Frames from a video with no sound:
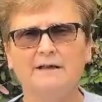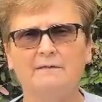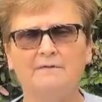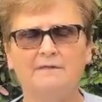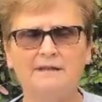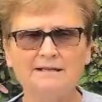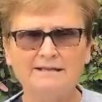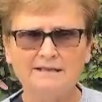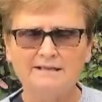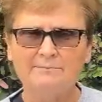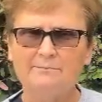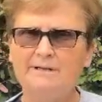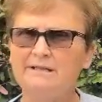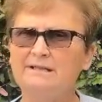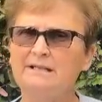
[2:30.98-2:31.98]
that this
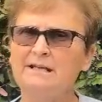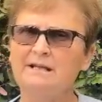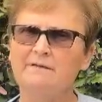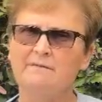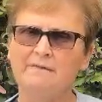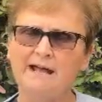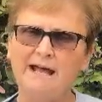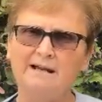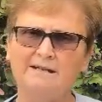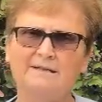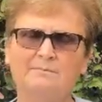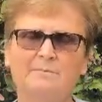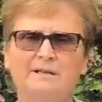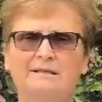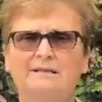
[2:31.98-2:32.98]
is missing and that
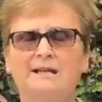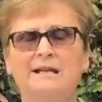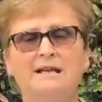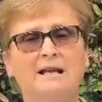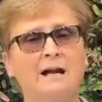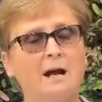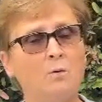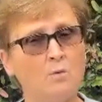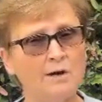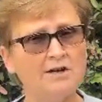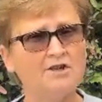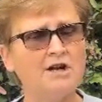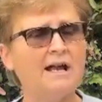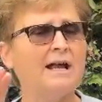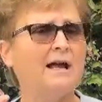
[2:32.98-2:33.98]
is missing and I
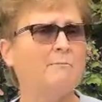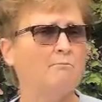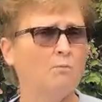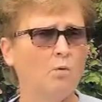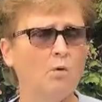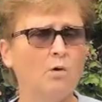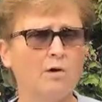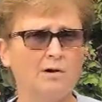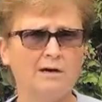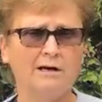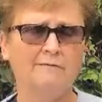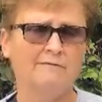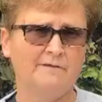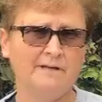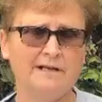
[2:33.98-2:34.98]
wish I had more
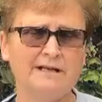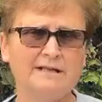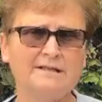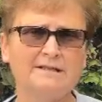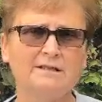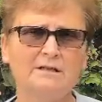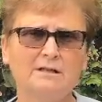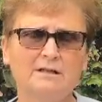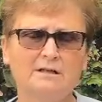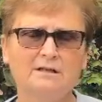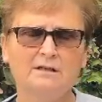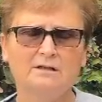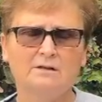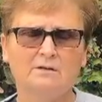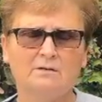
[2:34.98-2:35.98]
of this?
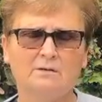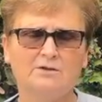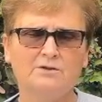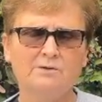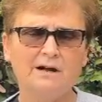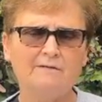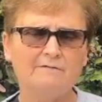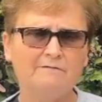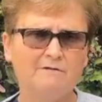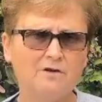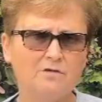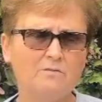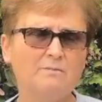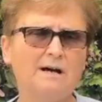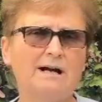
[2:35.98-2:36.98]
Or do I
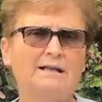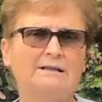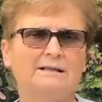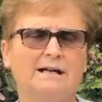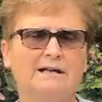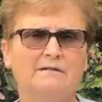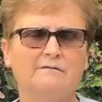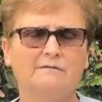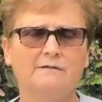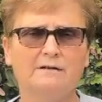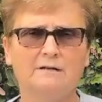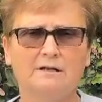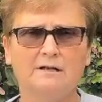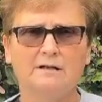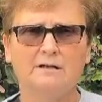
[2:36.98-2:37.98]
view my life
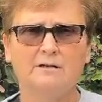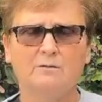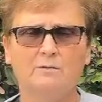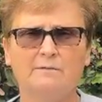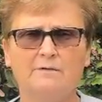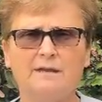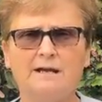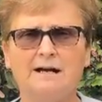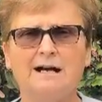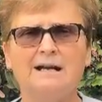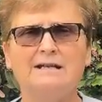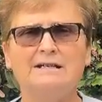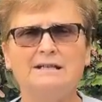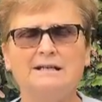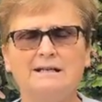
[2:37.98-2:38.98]
with the
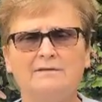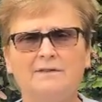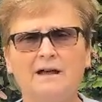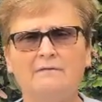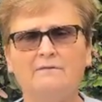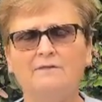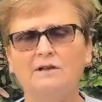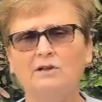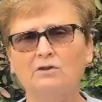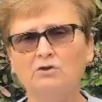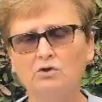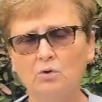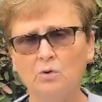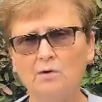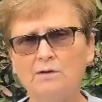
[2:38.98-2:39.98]
idea that
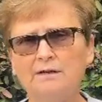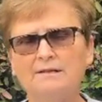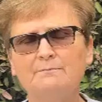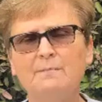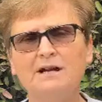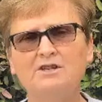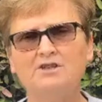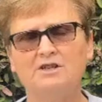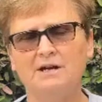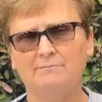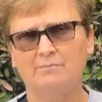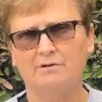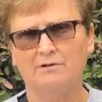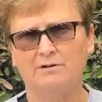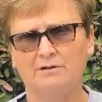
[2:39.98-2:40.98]
the Lord is my
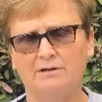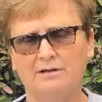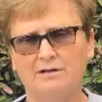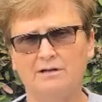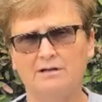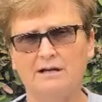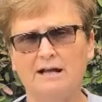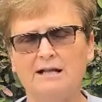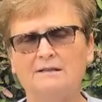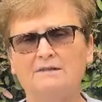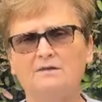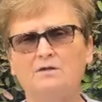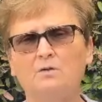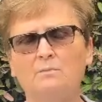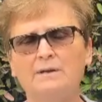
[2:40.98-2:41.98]
shepherd,
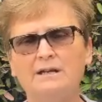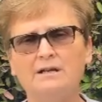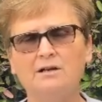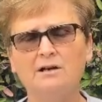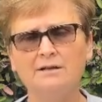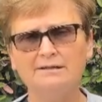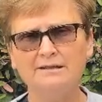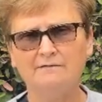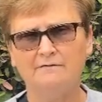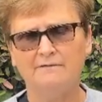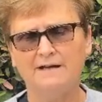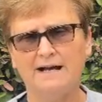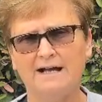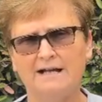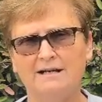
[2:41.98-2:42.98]
and so because
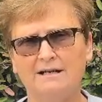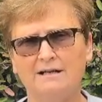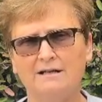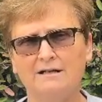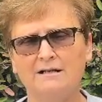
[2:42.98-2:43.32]
of that,